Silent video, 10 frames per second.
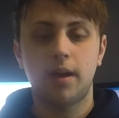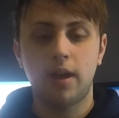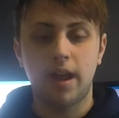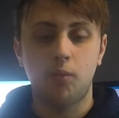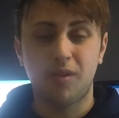
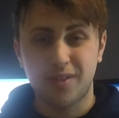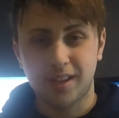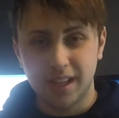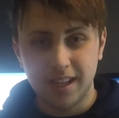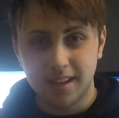and with a
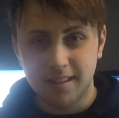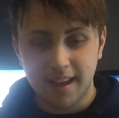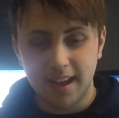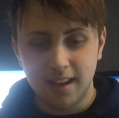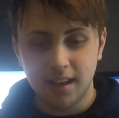clean
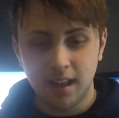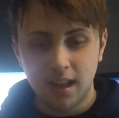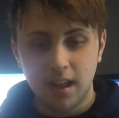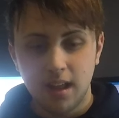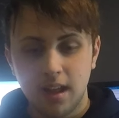design,
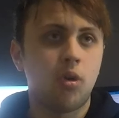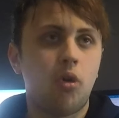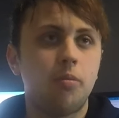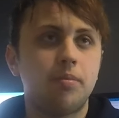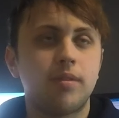
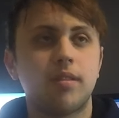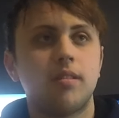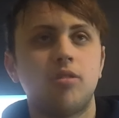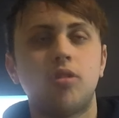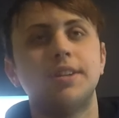tops
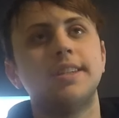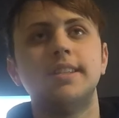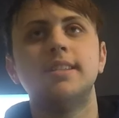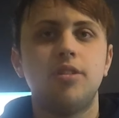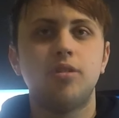Jordan
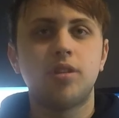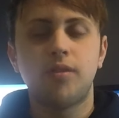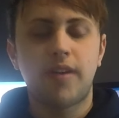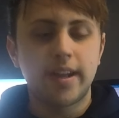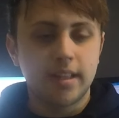due to the
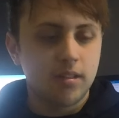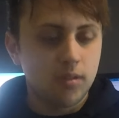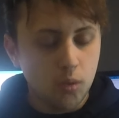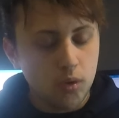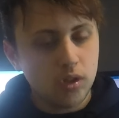fact that it's
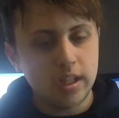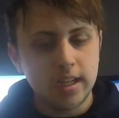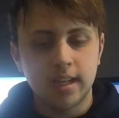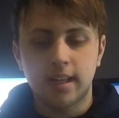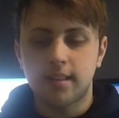so
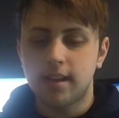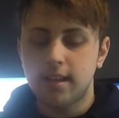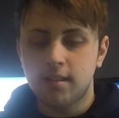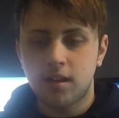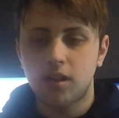clean, it's a
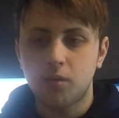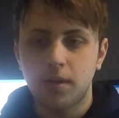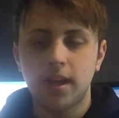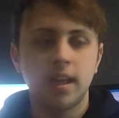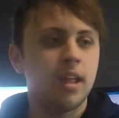nice
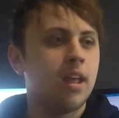colourway.